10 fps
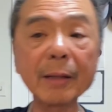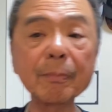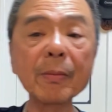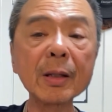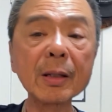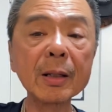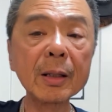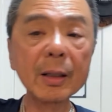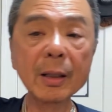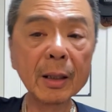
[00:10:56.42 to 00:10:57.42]
it,
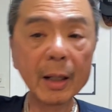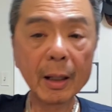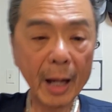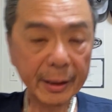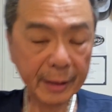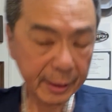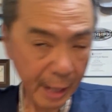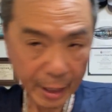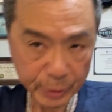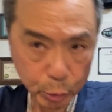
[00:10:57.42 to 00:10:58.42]
and
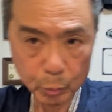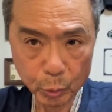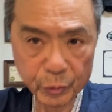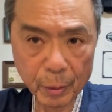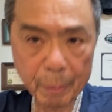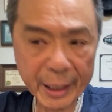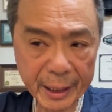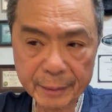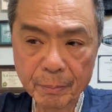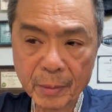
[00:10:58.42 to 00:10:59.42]
how you move the
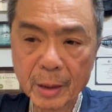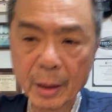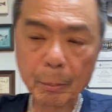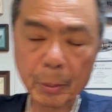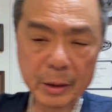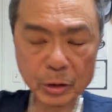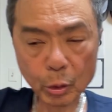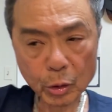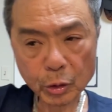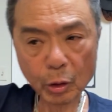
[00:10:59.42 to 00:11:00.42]
bait. But it's
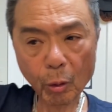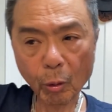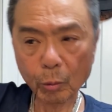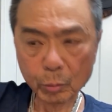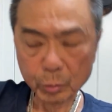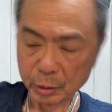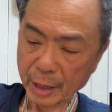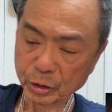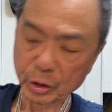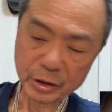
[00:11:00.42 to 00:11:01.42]
also
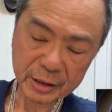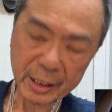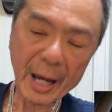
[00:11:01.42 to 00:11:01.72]
not just